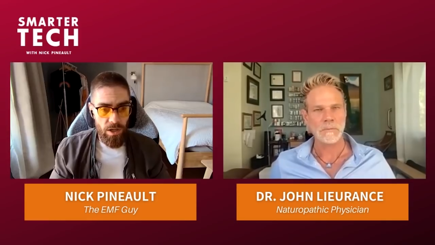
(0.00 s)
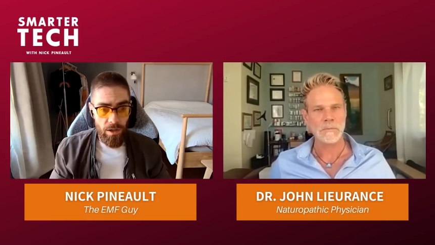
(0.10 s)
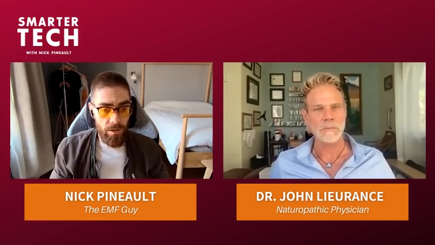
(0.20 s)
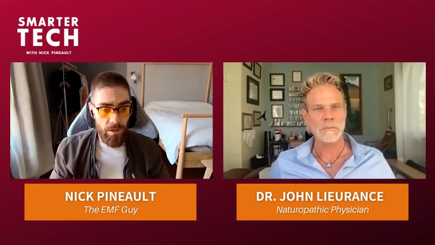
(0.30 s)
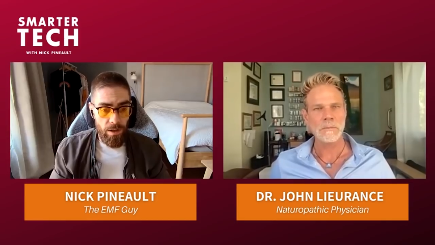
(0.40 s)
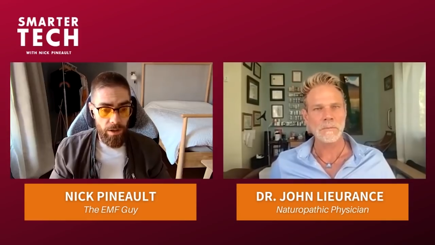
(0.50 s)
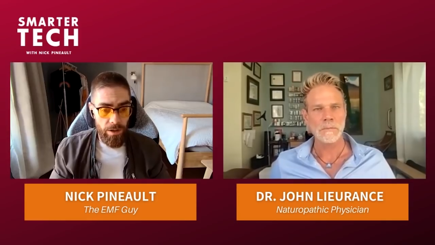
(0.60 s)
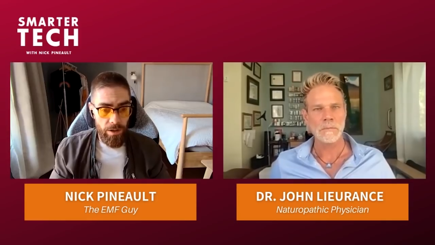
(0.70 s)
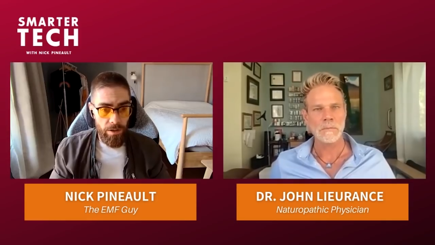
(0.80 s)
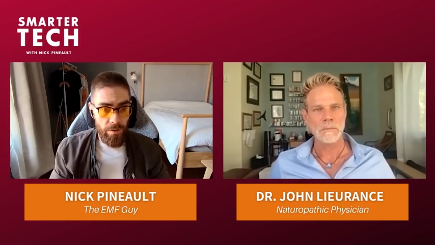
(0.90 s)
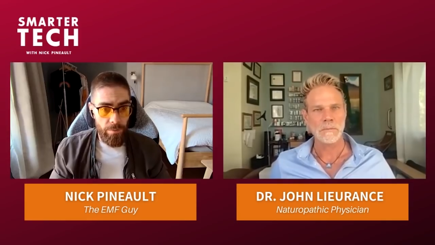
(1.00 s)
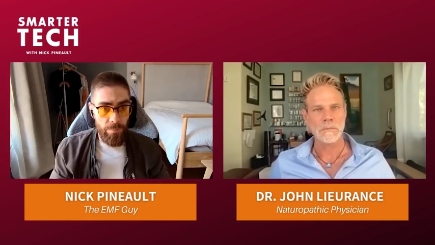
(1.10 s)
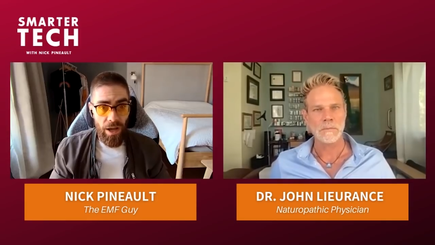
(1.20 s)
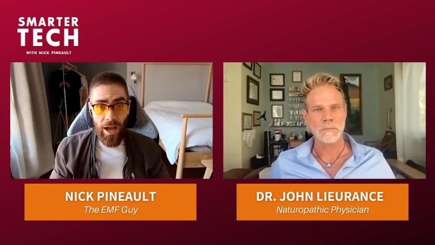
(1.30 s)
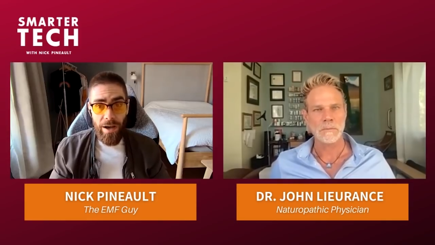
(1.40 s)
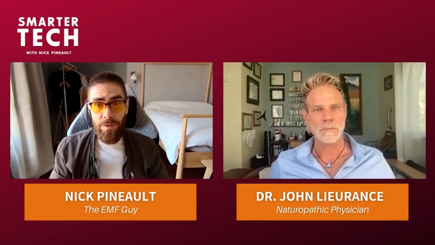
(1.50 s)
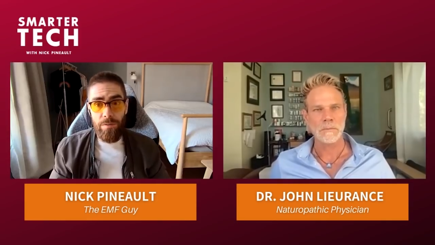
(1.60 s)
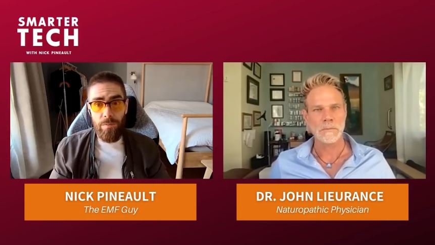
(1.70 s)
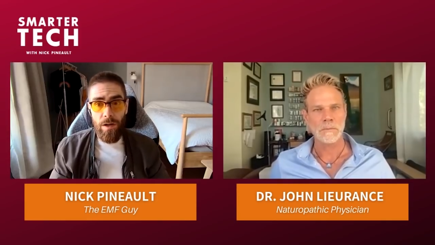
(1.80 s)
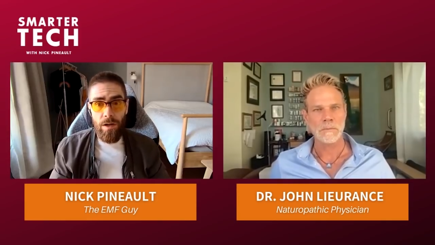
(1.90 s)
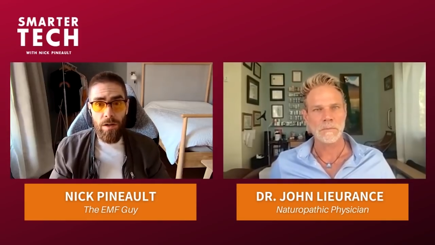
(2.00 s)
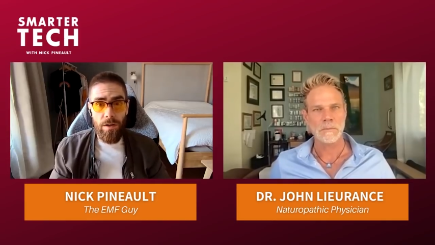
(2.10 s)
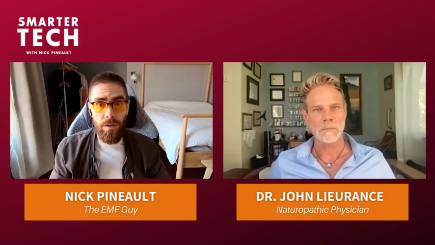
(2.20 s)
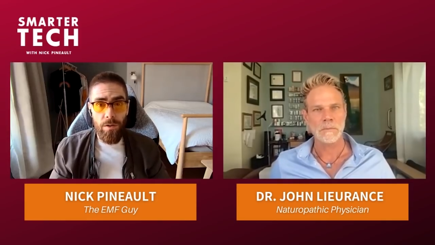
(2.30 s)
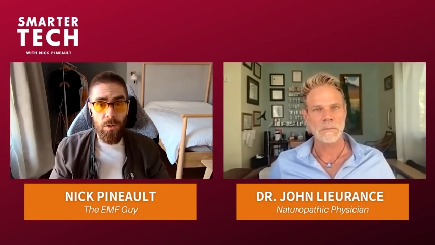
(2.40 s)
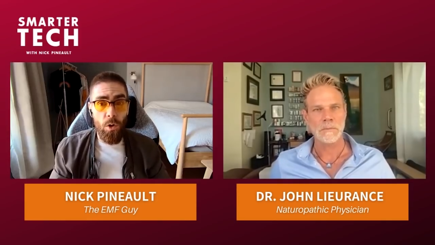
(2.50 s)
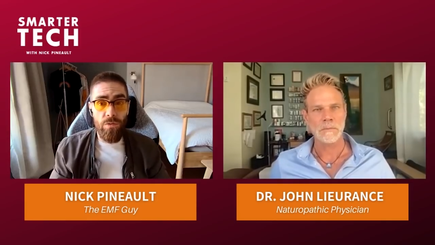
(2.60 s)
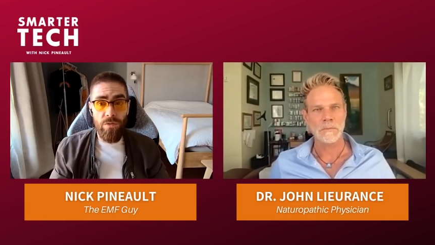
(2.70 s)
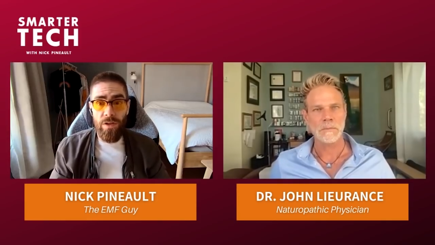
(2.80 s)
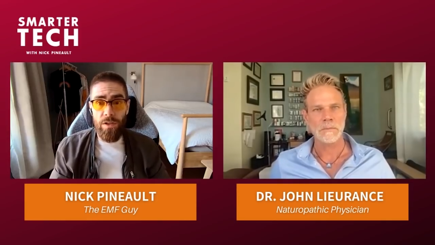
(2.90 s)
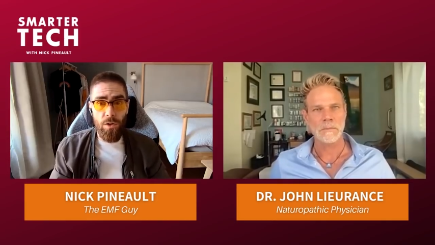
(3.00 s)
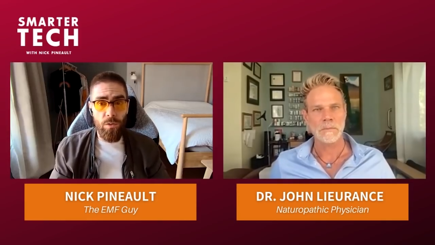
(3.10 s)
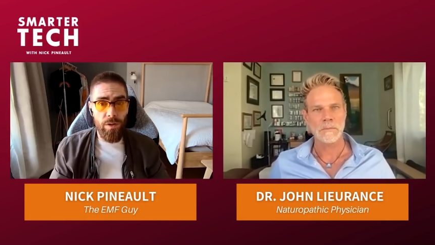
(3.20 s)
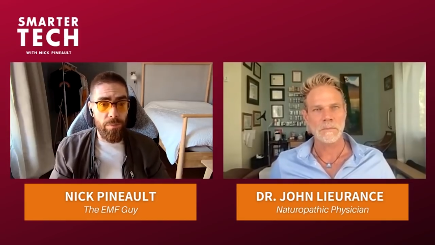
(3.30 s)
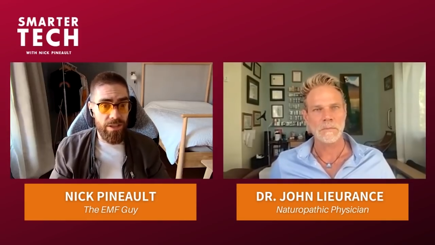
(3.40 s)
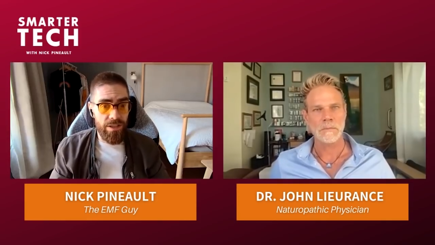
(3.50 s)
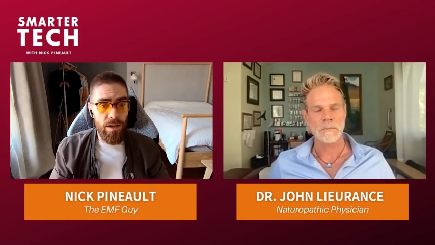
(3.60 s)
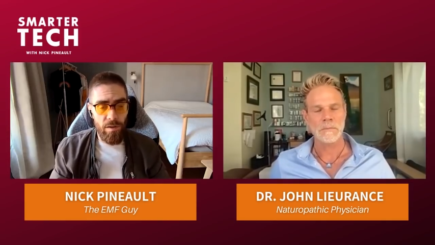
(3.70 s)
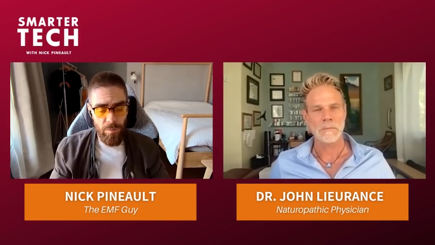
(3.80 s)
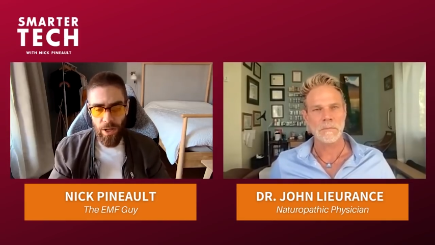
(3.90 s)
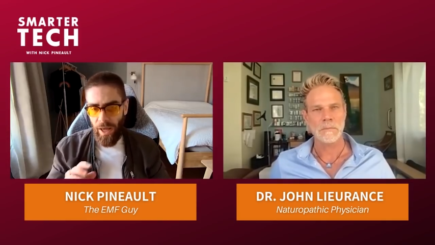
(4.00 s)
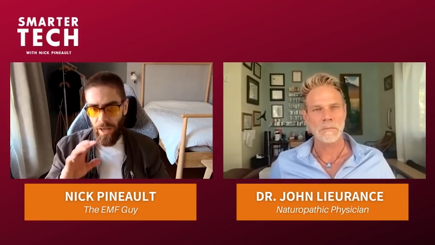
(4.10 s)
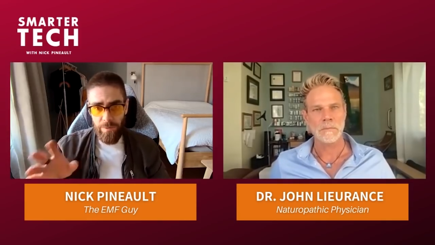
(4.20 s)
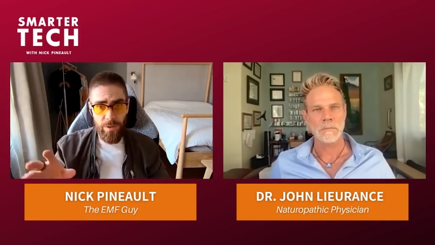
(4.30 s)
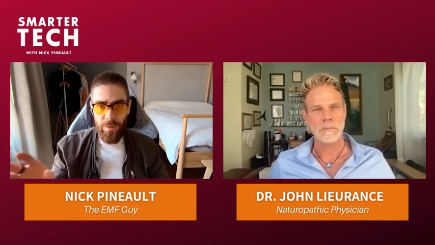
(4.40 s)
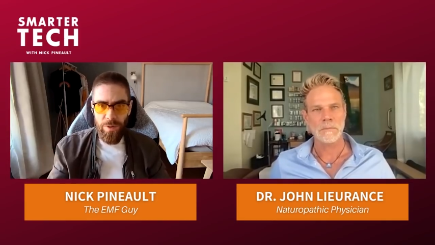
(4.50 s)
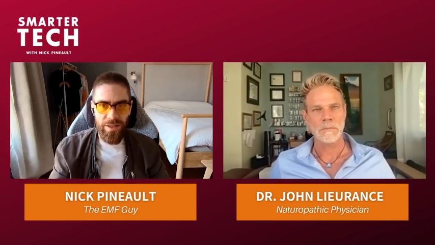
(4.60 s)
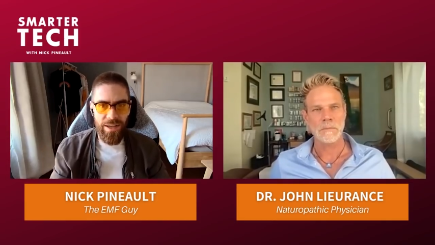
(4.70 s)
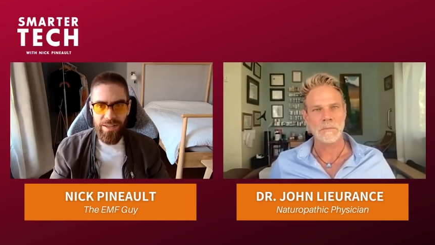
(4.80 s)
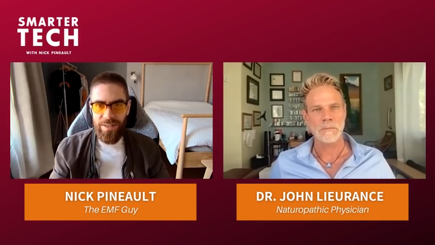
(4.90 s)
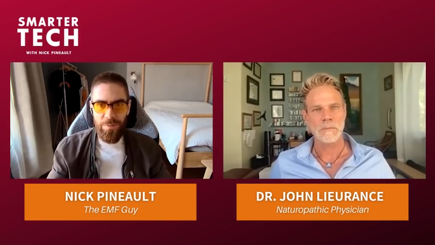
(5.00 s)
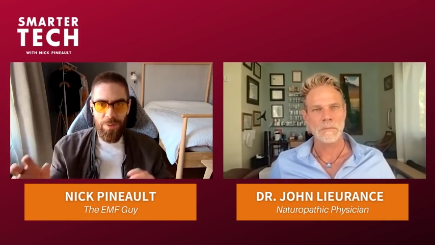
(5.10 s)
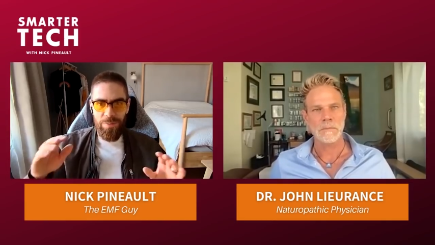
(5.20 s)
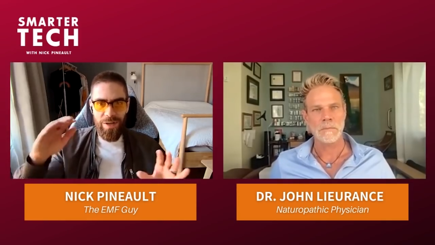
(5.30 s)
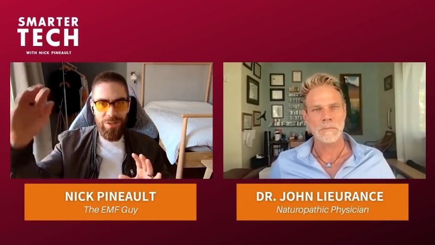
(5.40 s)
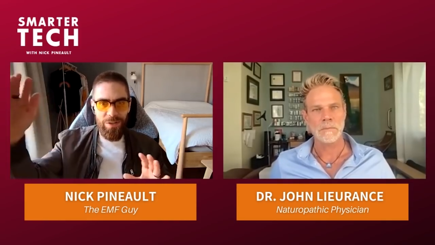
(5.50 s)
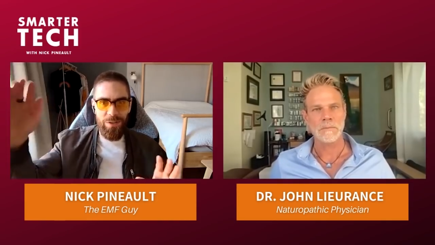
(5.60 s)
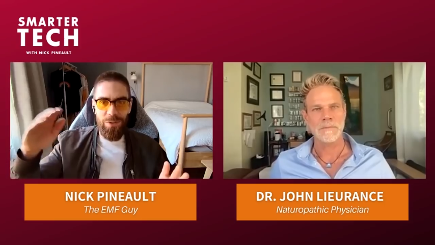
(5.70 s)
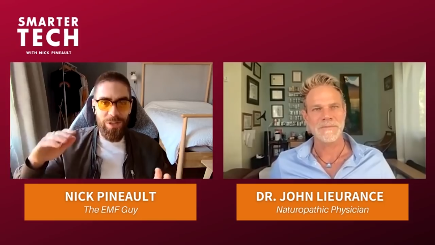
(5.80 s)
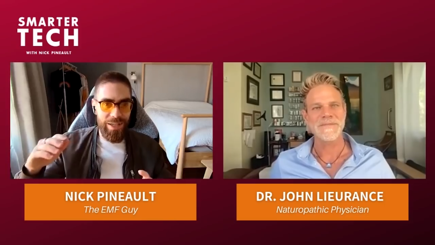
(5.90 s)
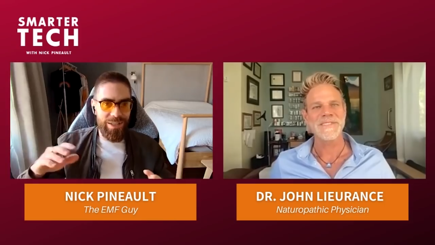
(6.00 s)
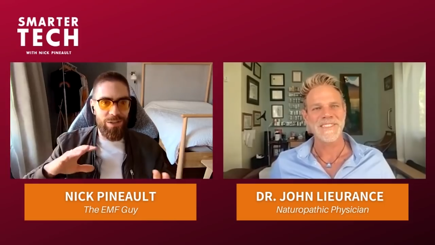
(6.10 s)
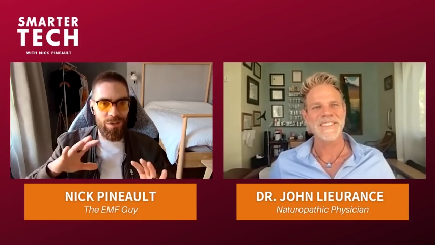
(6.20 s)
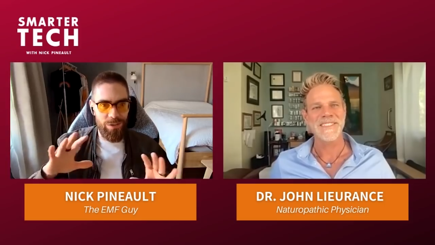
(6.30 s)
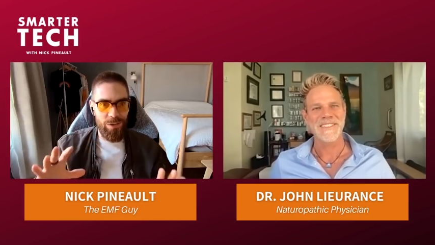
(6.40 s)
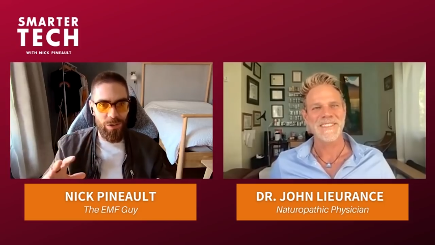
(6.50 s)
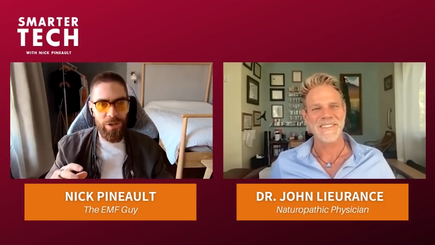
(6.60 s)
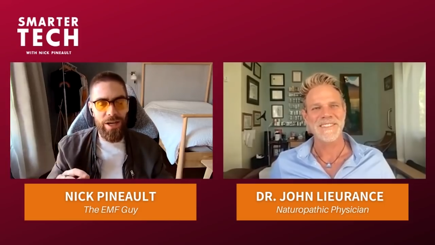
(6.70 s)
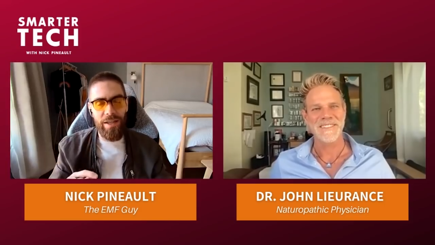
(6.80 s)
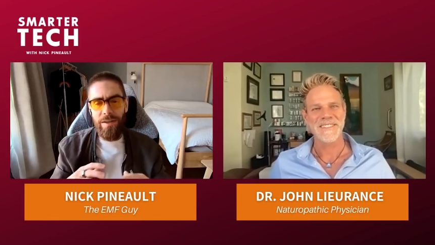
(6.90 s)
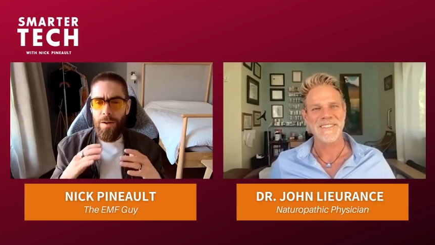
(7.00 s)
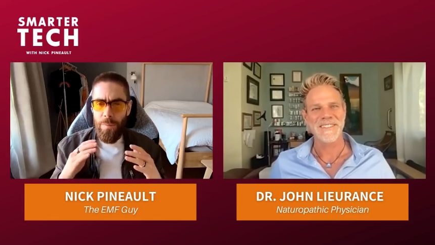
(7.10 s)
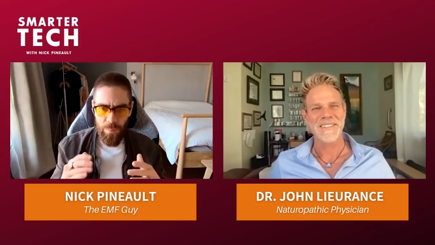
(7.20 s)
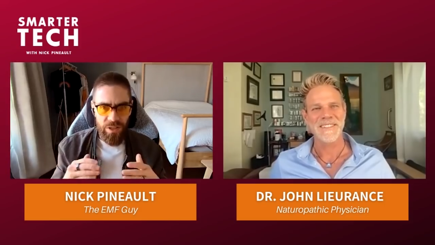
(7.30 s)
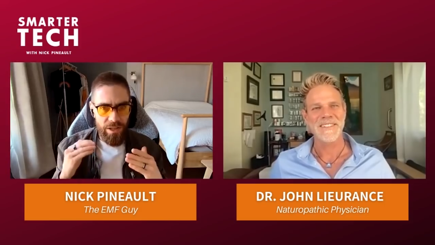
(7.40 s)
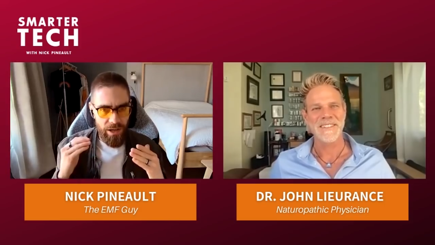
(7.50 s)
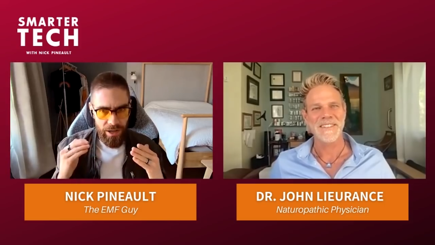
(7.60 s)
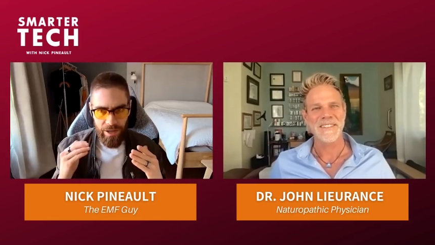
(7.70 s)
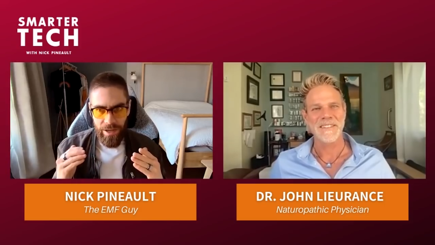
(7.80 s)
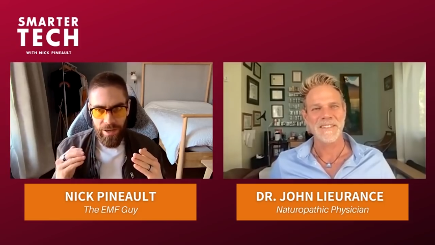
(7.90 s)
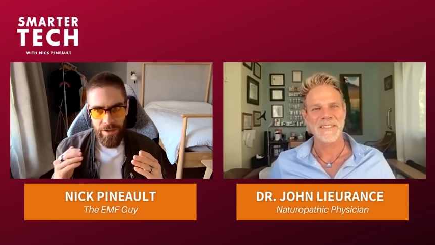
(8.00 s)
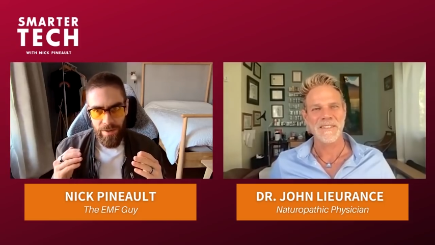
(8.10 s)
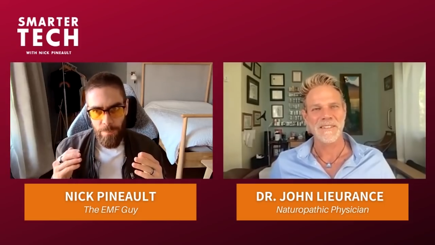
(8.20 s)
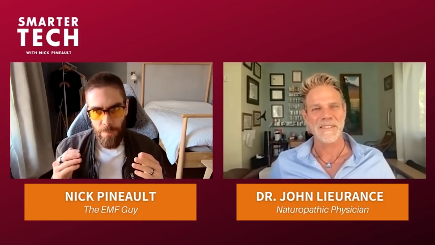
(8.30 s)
Speaker 1: yeah i um, i haven't uh, dove into it myself but i have it on my desktop on my to-do list to to look at but i